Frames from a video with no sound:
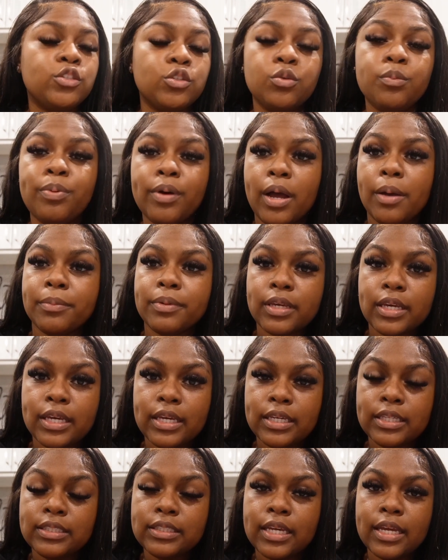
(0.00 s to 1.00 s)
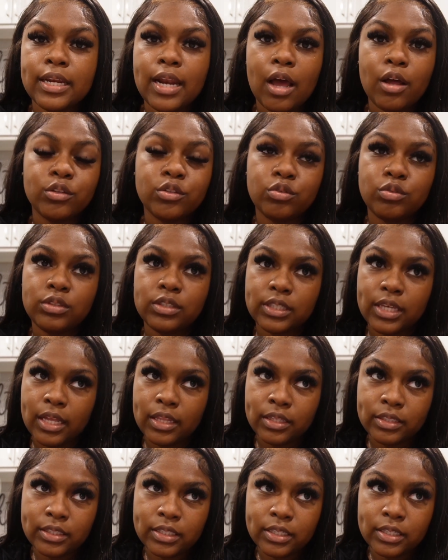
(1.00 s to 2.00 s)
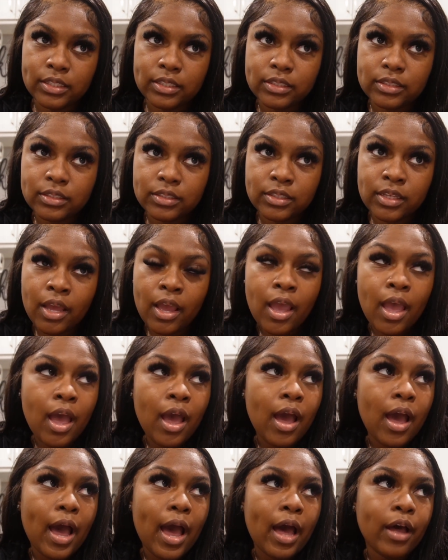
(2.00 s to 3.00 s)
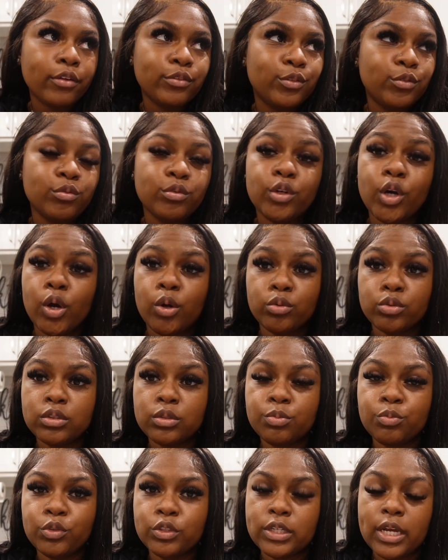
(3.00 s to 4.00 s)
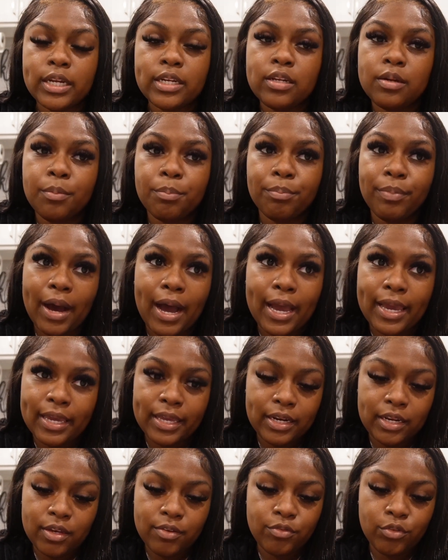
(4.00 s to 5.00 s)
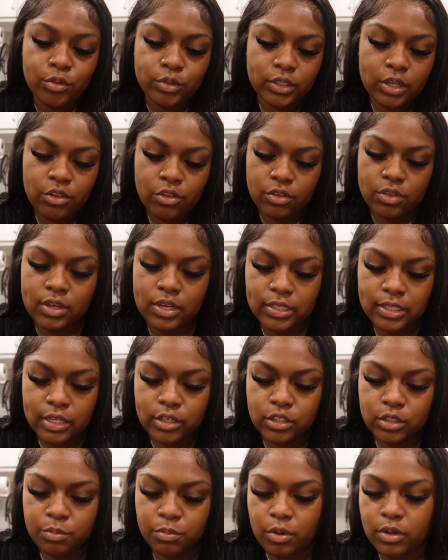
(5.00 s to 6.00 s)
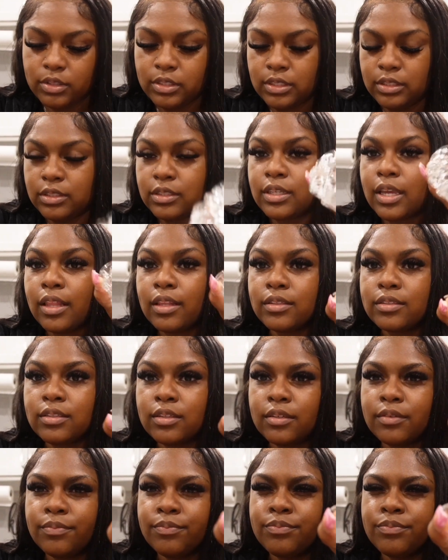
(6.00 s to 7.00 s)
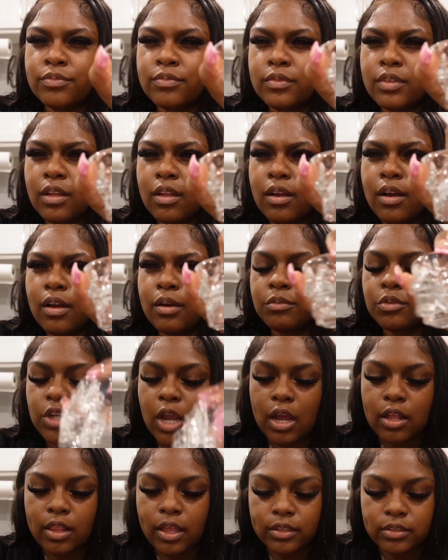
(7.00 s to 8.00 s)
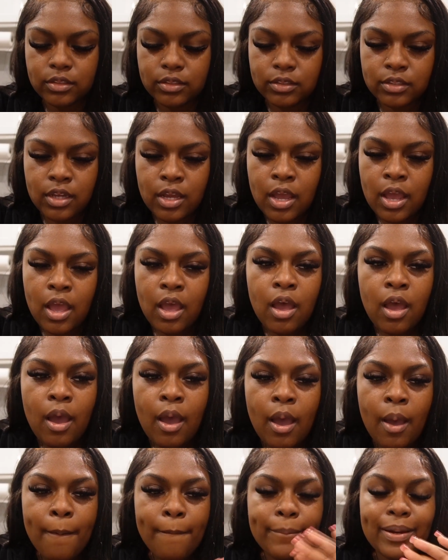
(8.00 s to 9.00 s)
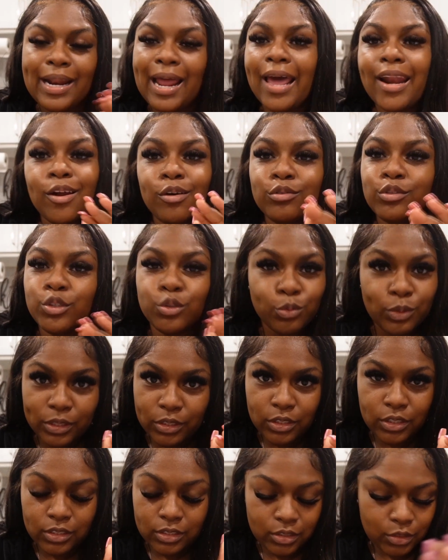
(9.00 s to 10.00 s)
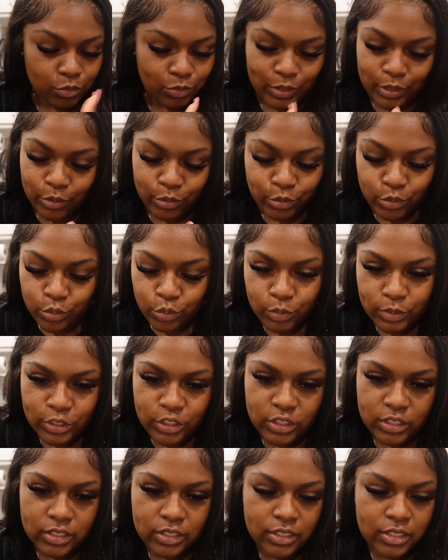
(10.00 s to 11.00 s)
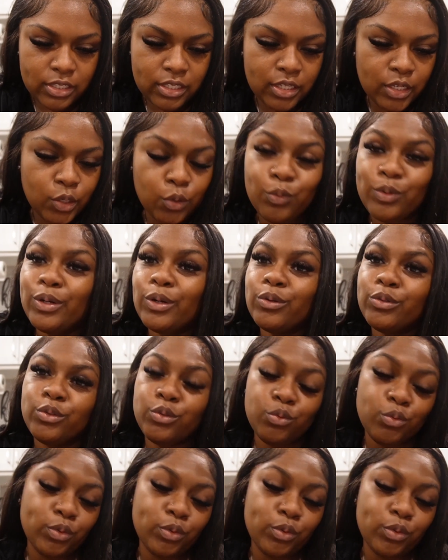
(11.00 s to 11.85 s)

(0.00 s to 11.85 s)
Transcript: do pumpkins and I'll do skeletons. I'll do ghosts, which I didn't buy any of those other things. I just bought these skeleton shot glasses. But I don't do witches. We don't do witches. We don't do